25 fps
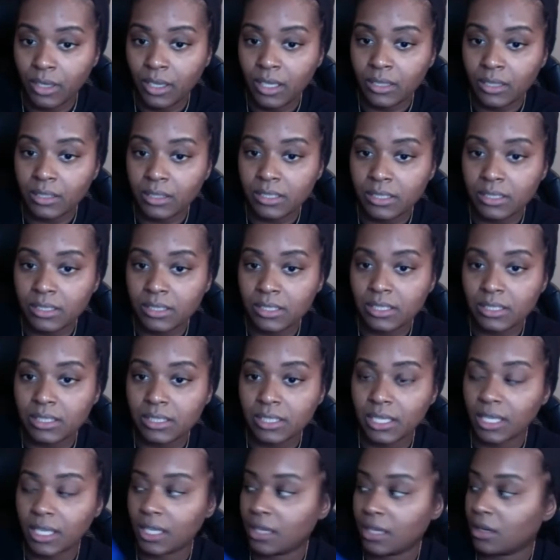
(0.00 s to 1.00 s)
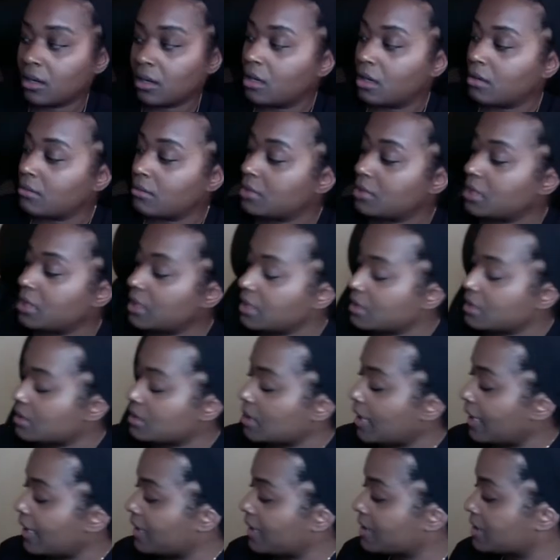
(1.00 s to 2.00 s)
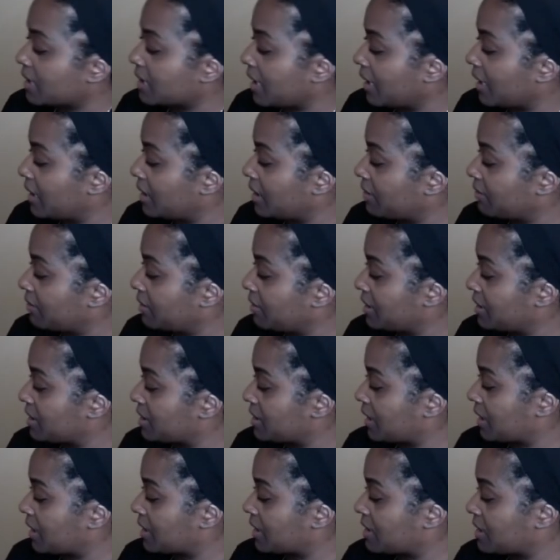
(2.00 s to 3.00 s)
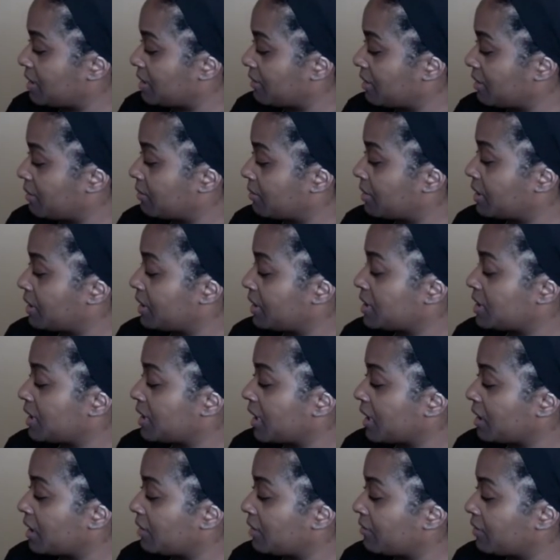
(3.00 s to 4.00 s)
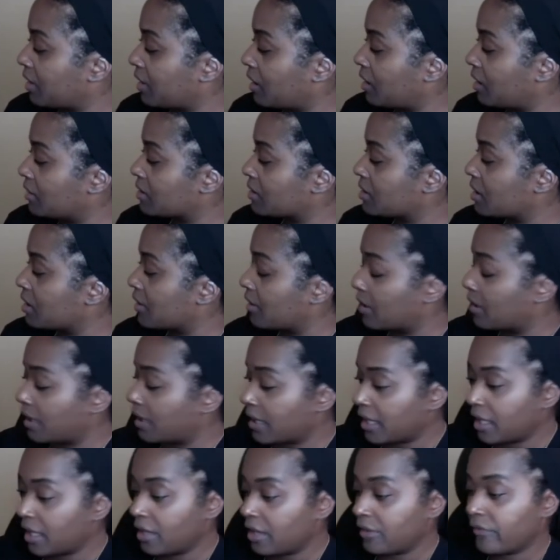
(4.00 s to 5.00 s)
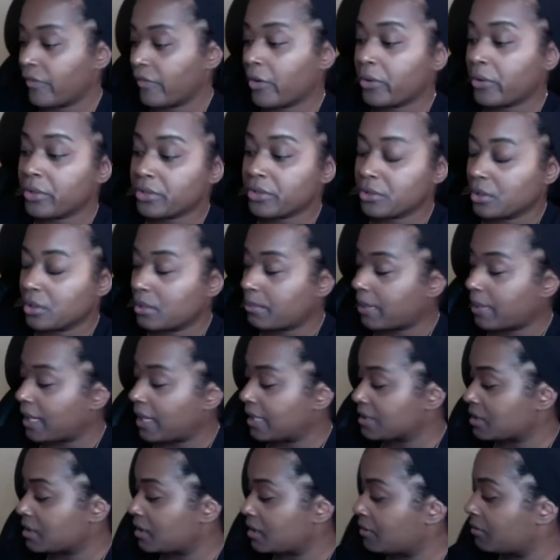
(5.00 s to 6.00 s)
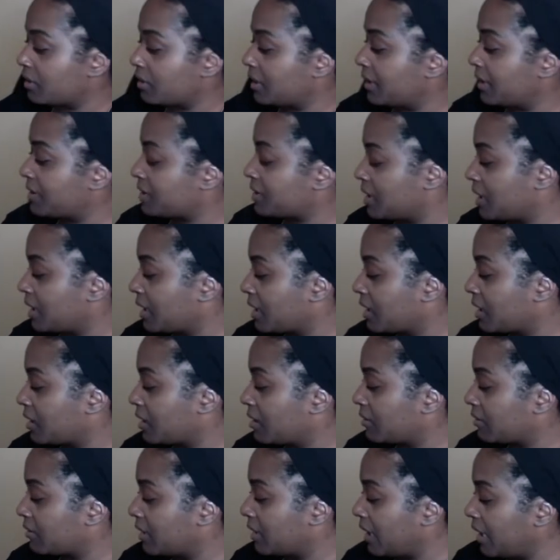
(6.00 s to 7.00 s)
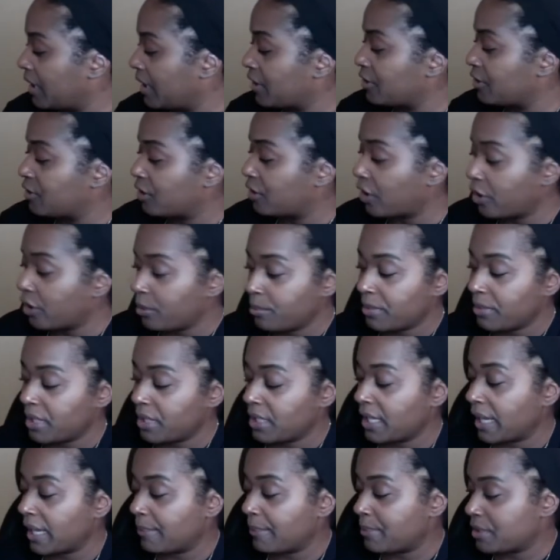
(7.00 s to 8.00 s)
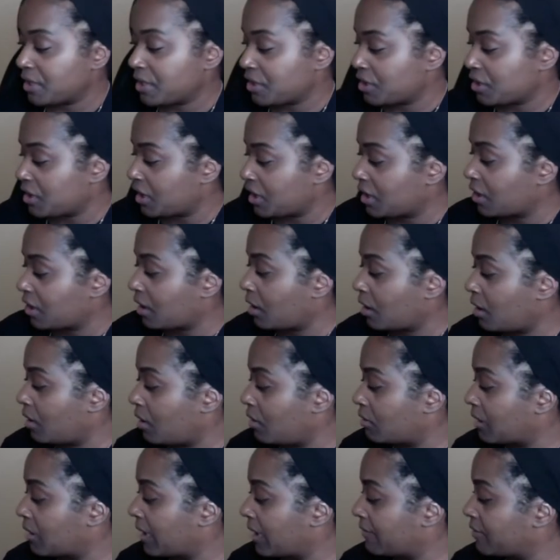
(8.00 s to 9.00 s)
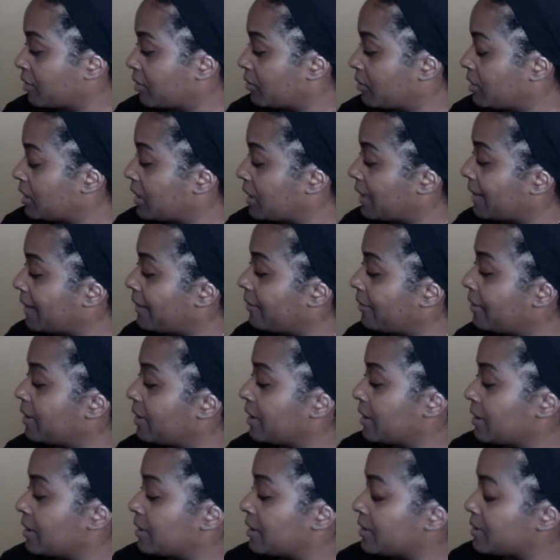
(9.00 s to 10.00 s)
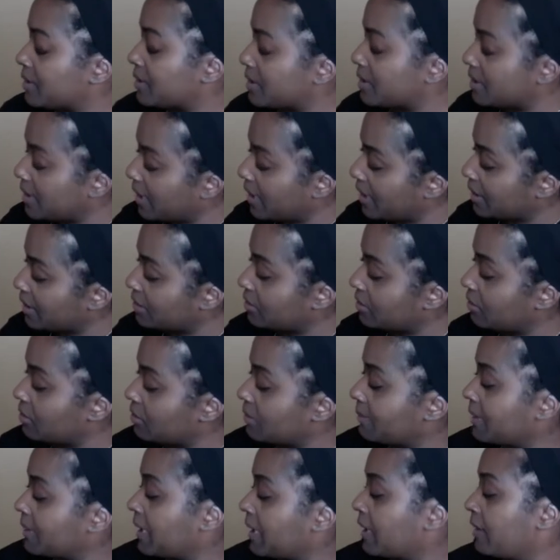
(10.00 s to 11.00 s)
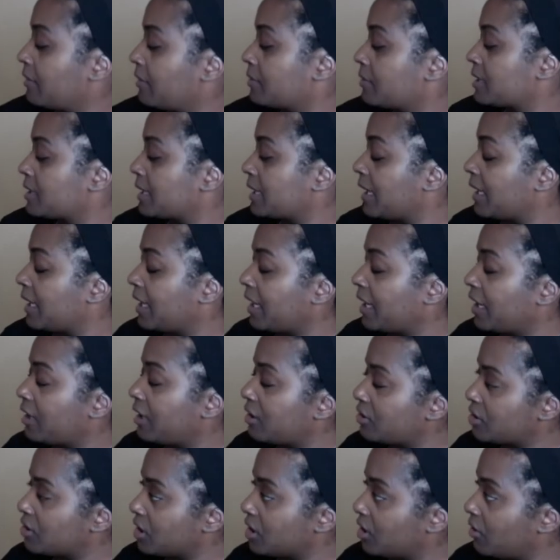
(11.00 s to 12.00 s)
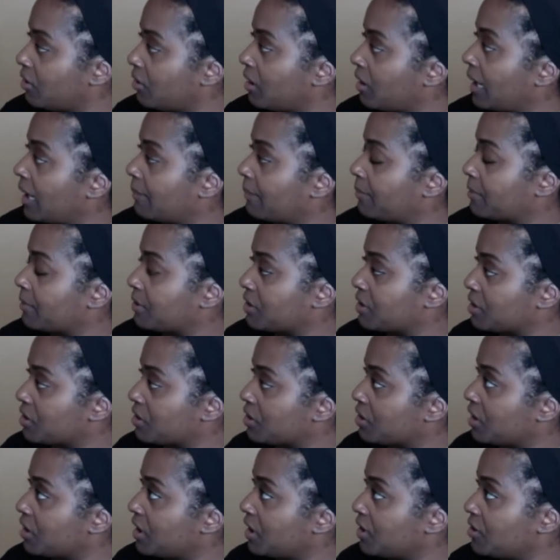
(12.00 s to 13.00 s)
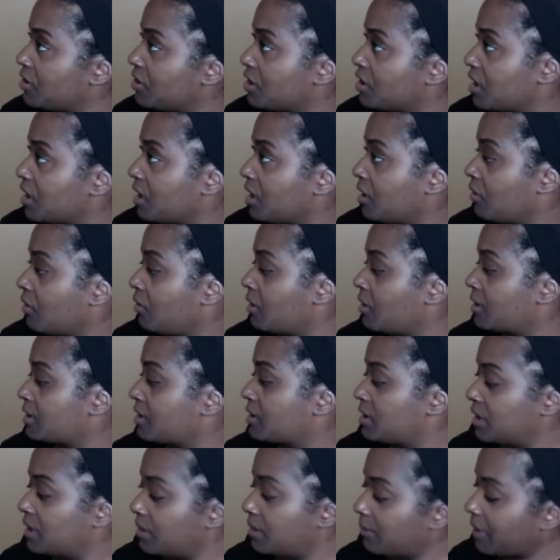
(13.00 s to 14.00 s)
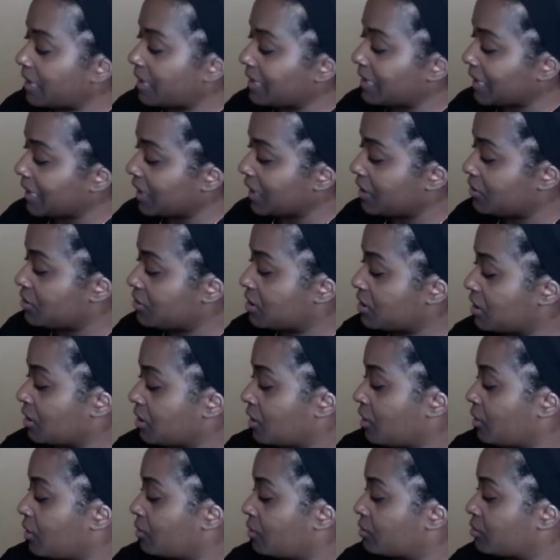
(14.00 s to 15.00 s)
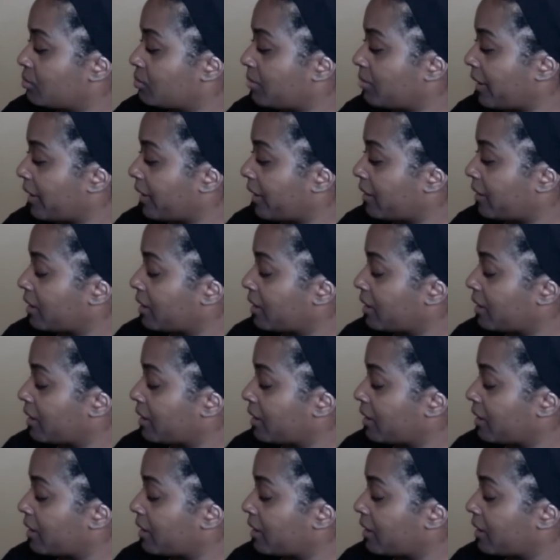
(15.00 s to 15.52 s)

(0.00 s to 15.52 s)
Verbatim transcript: This is saying release the anxiety, release negativity, release negative thoughts. Again, focus on the positive, release the negative. Don't be the opposition in your own life. Don't allow the snake, don't allow snake energy or opposition energy or demonic energy to hold you back.